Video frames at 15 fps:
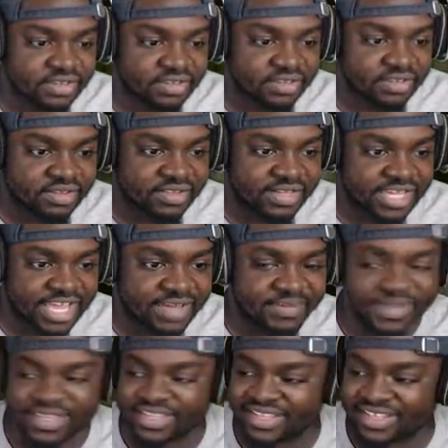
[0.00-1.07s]
Look at me.
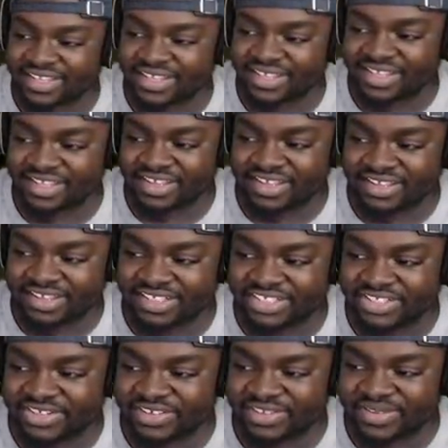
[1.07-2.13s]
Cause
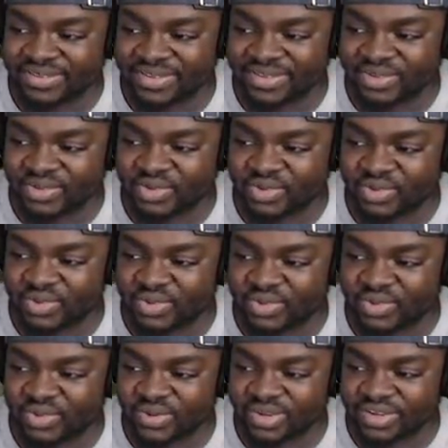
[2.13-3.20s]
you're
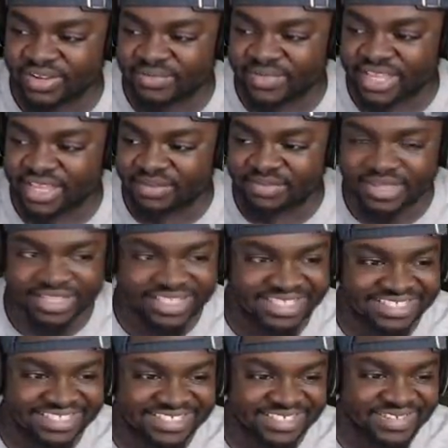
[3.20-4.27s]
you a man pick that
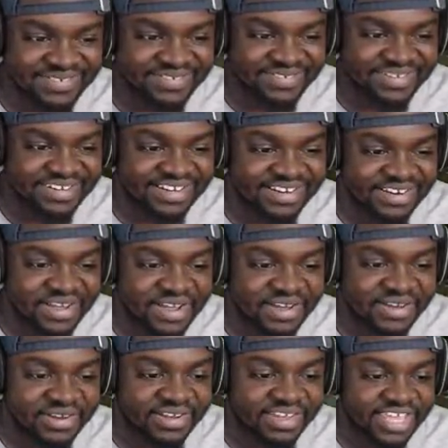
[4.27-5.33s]
shit up. Nah,
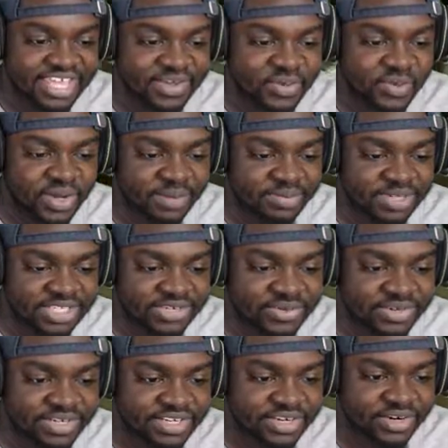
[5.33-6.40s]
equal
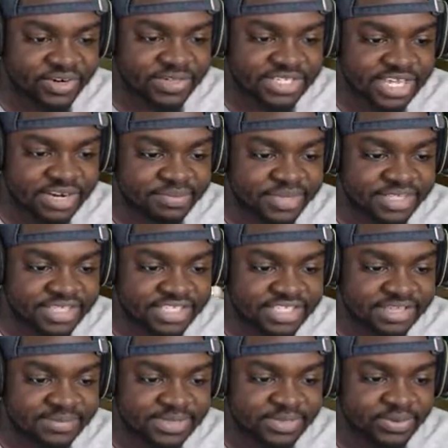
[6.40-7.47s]
opportunity. Girls gotta pick this up
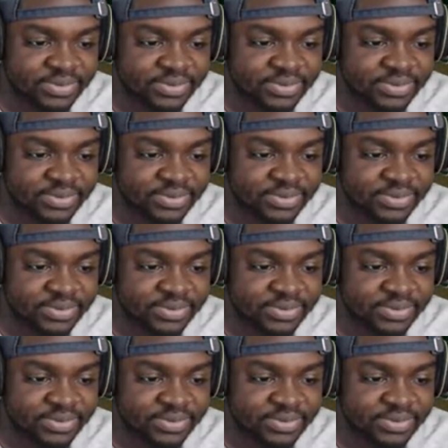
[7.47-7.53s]
too.